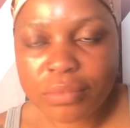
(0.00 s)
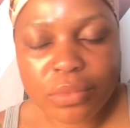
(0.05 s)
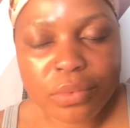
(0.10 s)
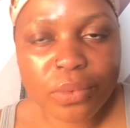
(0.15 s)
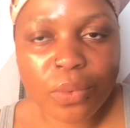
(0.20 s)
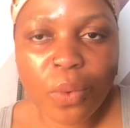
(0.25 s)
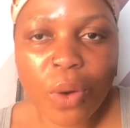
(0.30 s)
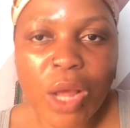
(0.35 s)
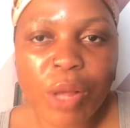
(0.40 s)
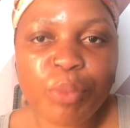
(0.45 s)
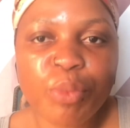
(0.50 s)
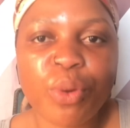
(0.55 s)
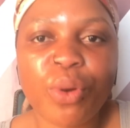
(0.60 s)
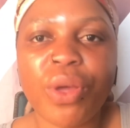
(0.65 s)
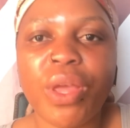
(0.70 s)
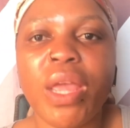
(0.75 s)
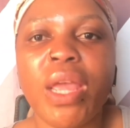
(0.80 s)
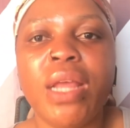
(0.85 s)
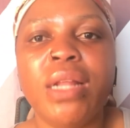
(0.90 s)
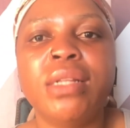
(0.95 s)
wipe your
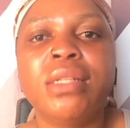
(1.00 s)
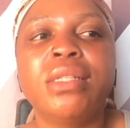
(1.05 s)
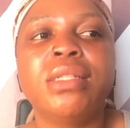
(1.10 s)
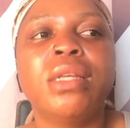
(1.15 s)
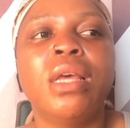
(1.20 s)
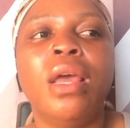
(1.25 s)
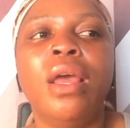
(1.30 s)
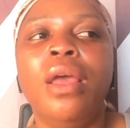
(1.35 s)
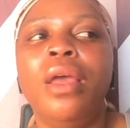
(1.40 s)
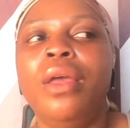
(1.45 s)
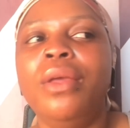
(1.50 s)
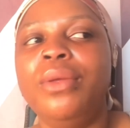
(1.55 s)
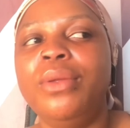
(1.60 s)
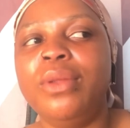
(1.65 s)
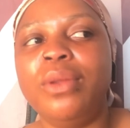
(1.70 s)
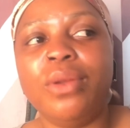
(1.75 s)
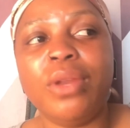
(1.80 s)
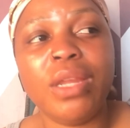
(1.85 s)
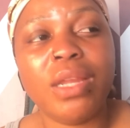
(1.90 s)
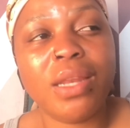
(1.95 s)
hands.
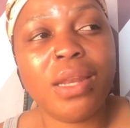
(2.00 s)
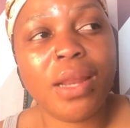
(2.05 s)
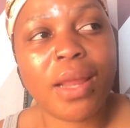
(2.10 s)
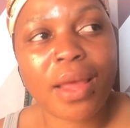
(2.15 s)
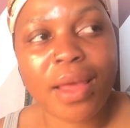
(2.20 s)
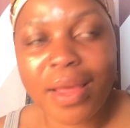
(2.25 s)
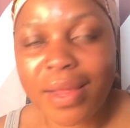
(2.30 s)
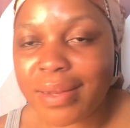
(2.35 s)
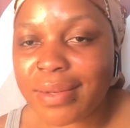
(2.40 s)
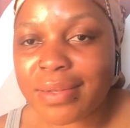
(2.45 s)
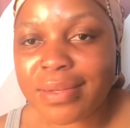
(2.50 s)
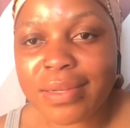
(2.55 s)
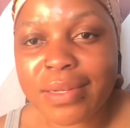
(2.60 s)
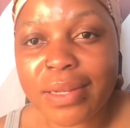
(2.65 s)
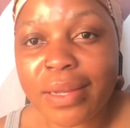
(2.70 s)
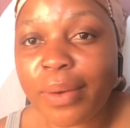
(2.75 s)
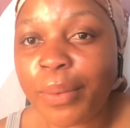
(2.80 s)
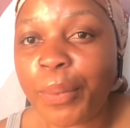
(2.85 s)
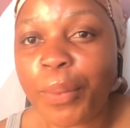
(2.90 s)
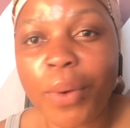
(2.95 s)
You need hand
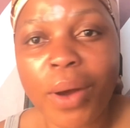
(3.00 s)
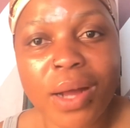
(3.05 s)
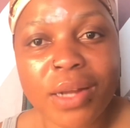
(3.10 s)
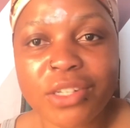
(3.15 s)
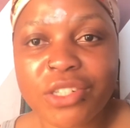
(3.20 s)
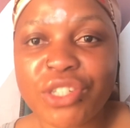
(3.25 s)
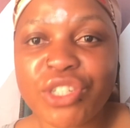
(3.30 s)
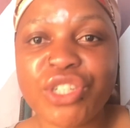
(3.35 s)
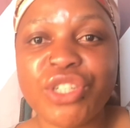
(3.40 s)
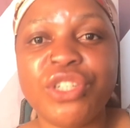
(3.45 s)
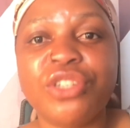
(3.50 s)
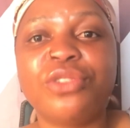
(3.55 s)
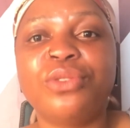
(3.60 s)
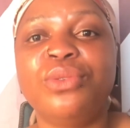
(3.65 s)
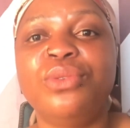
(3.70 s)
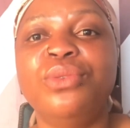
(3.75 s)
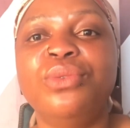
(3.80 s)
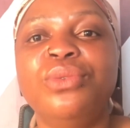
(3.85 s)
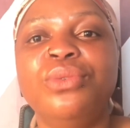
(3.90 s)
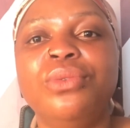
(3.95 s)
wash.
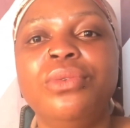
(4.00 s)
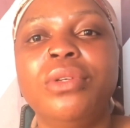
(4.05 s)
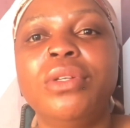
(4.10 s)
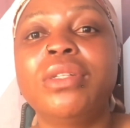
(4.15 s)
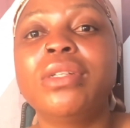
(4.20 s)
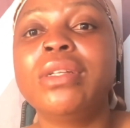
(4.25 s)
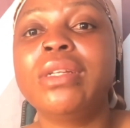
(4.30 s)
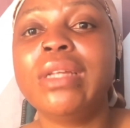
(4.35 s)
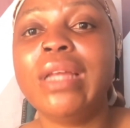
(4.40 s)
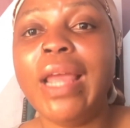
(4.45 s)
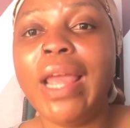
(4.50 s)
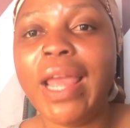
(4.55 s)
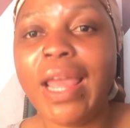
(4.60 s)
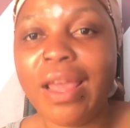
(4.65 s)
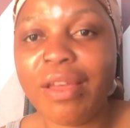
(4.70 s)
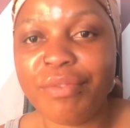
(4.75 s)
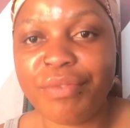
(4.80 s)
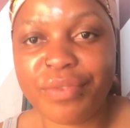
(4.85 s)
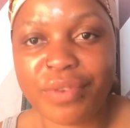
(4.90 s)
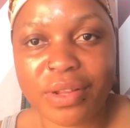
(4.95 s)

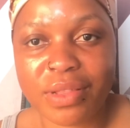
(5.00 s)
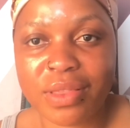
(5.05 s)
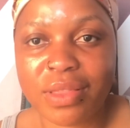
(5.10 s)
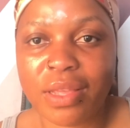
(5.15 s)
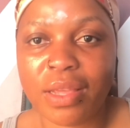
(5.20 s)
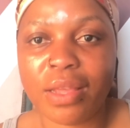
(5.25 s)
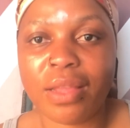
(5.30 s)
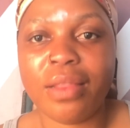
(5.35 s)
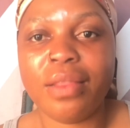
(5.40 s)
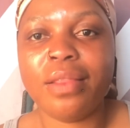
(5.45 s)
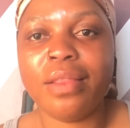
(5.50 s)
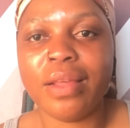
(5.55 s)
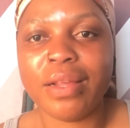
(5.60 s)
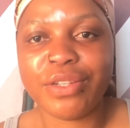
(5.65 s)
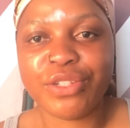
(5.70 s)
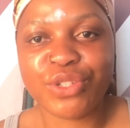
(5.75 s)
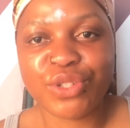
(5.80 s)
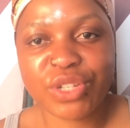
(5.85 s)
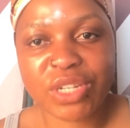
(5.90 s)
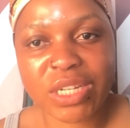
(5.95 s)
Everything
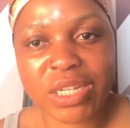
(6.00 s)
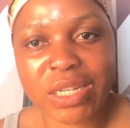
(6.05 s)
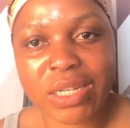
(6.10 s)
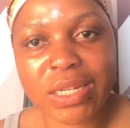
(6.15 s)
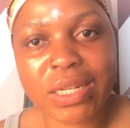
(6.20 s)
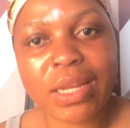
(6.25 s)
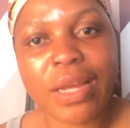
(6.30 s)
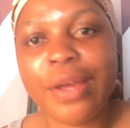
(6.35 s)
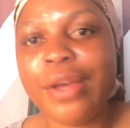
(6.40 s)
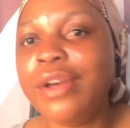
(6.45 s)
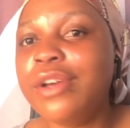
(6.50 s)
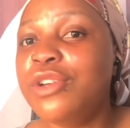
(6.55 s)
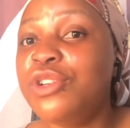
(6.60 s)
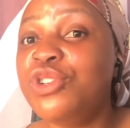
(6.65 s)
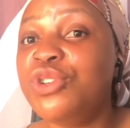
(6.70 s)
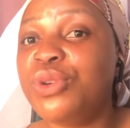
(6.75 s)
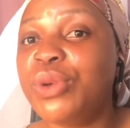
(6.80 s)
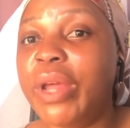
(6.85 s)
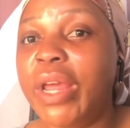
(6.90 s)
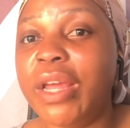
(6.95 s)
that you need
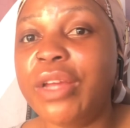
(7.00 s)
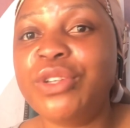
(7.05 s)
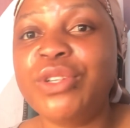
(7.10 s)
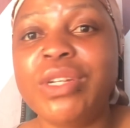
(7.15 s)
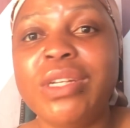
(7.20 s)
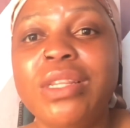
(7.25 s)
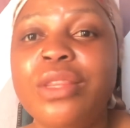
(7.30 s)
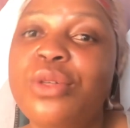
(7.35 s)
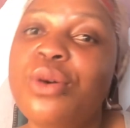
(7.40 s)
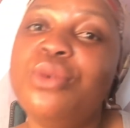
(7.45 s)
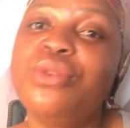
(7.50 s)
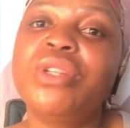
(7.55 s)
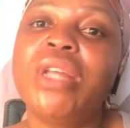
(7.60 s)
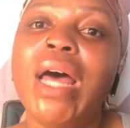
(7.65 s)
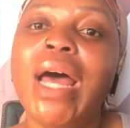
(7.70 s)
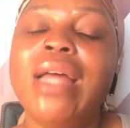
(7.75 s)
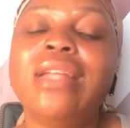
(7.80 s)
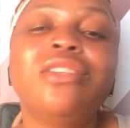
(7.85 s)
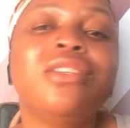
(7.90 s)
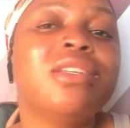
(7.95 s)
to actually, those
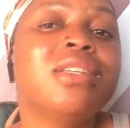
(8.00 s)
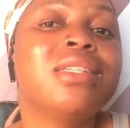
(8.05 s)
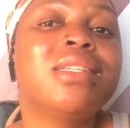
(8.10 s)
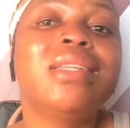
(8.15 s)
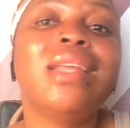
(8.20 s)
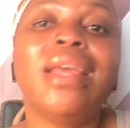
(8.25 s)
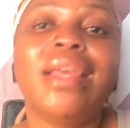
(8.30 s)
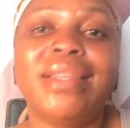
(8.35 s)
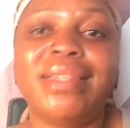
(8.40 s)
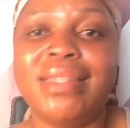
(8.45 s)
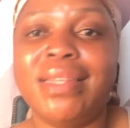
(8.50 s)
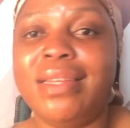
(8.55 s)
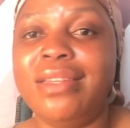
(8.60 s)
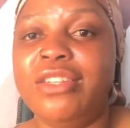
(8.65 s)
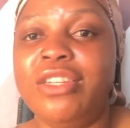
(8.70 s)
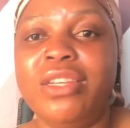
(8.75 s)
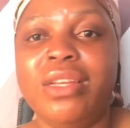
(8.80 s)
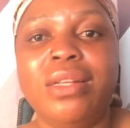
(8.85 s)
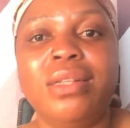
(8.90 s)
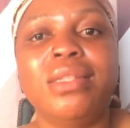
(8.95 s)
are just
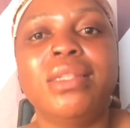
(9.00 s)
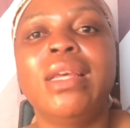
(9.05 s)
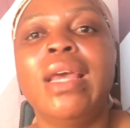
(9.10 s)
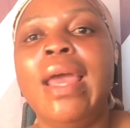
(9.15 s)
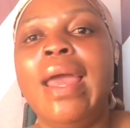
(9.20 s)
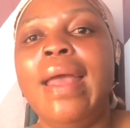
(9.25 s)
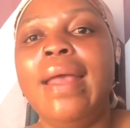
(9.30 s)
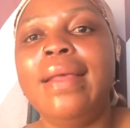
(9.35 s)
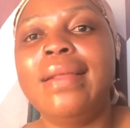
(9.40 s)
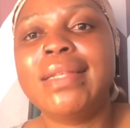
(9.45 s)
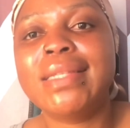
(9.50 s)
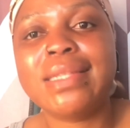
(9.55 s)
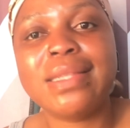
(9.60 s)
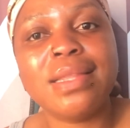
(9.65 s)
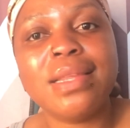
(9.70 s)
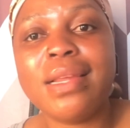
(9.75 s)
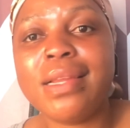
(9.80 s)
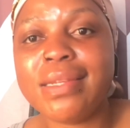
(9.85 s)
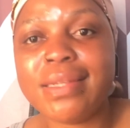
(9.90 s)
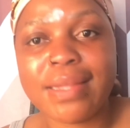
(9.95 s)
essentials. It's
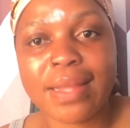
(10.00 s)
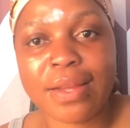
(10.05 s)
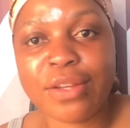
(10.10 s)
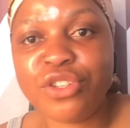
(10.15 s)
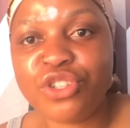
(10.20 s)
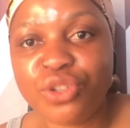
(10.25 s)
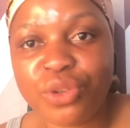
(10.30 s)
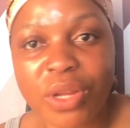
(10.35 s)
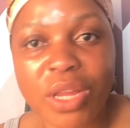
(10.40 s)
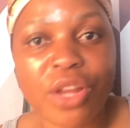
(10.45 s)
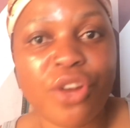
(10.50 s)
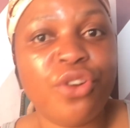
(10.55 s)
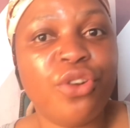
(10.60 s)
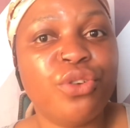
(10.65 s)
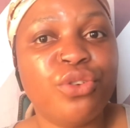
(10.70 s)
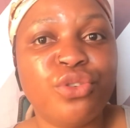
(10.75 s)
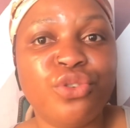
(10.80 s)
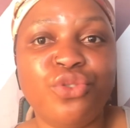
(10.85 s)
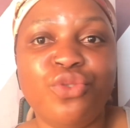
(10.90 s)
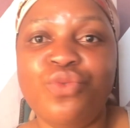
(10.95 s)
things that you
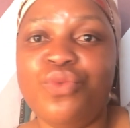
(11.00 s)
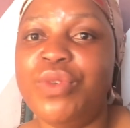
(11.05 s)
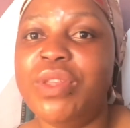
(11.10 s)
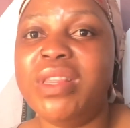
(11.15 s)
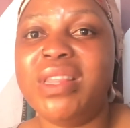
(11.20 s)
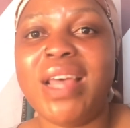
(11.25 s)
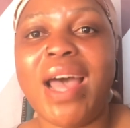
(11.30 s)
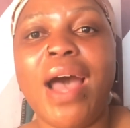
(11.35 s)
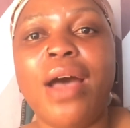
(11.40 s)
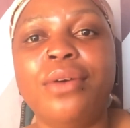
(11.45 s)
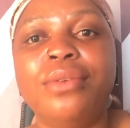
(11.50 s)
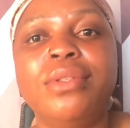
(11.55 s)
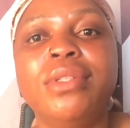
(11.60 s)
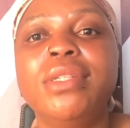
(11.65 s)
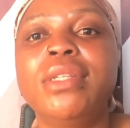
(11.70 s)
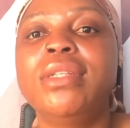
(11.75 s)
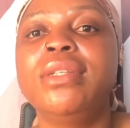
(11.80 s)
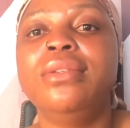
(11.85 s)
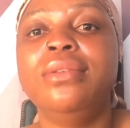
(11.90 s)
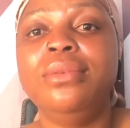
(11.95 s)
cannot do
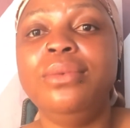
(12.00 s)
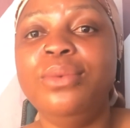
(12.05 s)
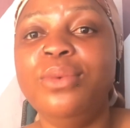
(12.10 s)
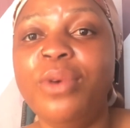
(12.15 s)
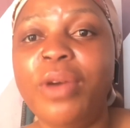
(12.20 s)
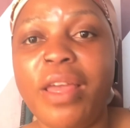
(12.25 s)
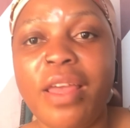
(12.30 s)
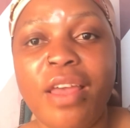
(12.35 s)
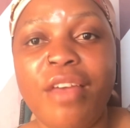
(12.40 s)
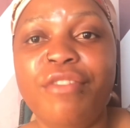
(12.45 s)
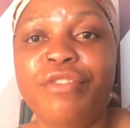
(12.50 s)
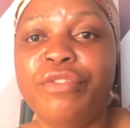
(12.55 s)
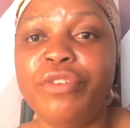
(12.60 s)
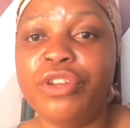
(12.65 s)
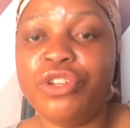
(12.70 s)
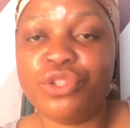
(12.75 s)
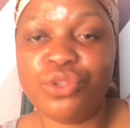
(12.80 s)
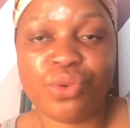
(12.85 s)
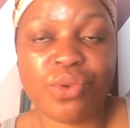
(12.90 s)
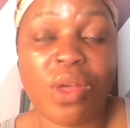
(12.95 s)
without. You have
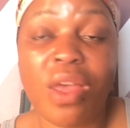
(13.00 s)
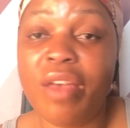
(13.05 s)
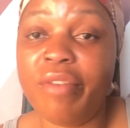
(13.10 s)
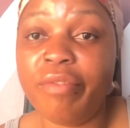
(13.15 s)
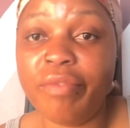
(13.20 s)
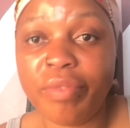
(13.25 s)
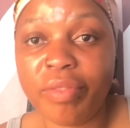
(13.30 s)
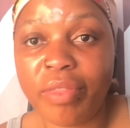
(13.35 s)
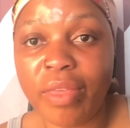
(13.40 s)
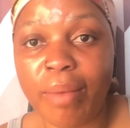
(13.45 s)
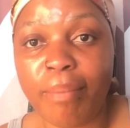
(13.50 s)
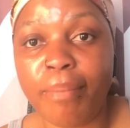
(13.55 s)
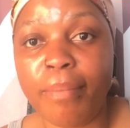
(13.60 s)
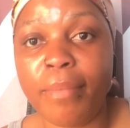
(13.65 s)
to have them.